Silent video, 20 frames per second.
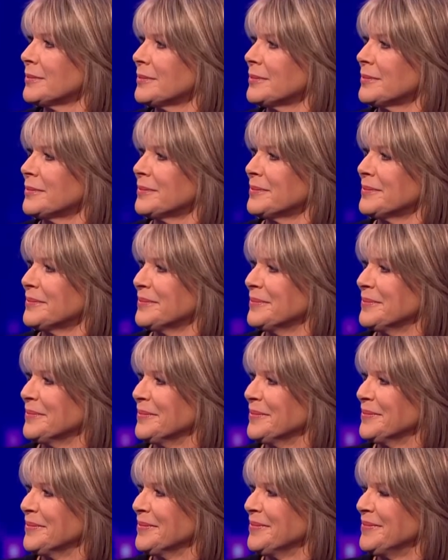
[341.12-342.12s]

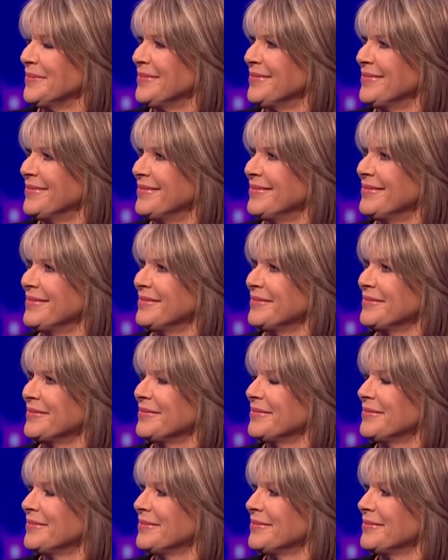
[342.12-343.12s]

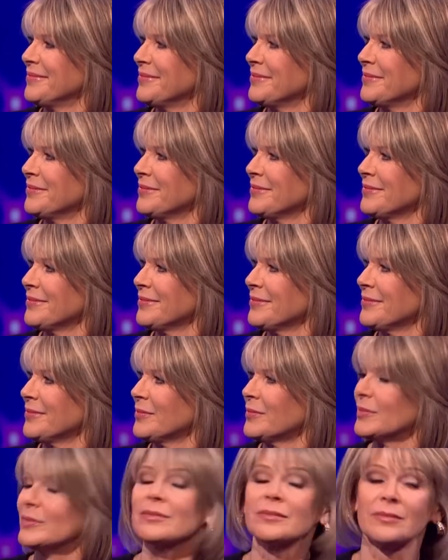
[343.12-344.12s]

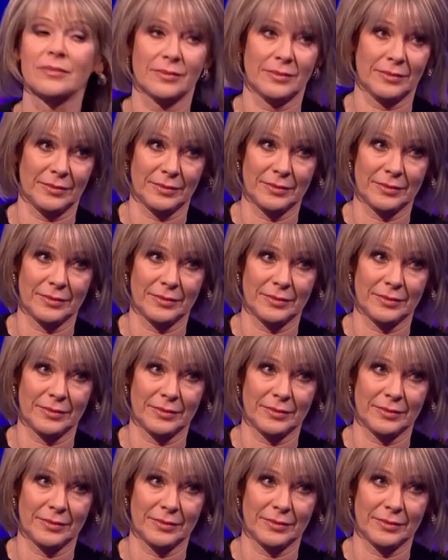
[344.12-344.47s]
(silent)